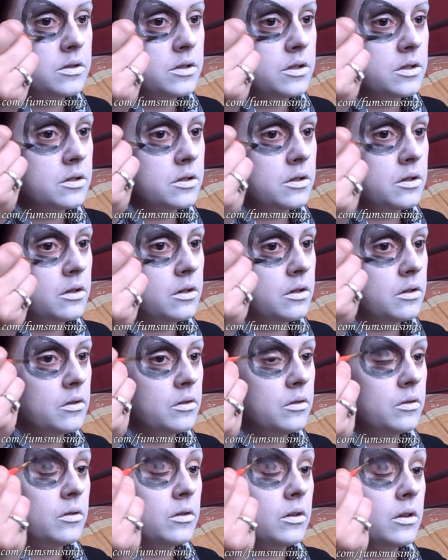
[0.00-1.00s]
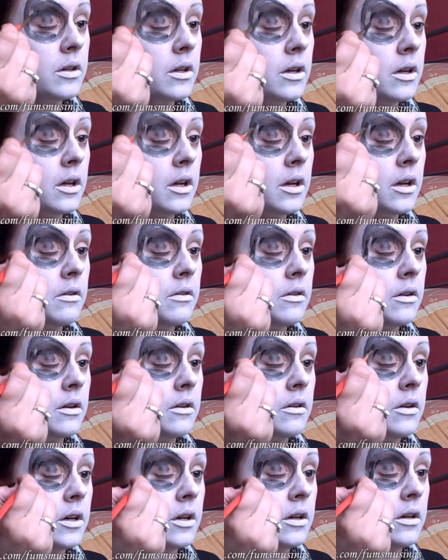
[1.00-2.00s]
Just colour all of that
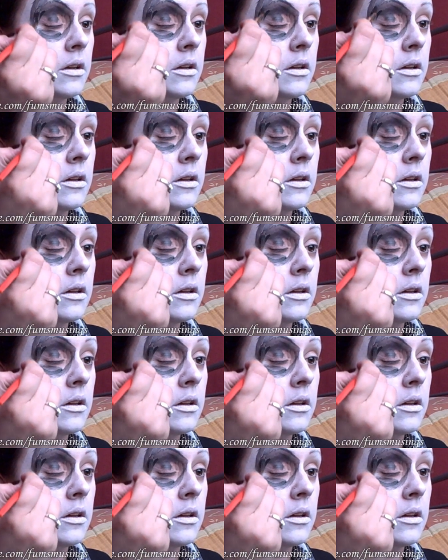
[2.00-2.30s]
area in.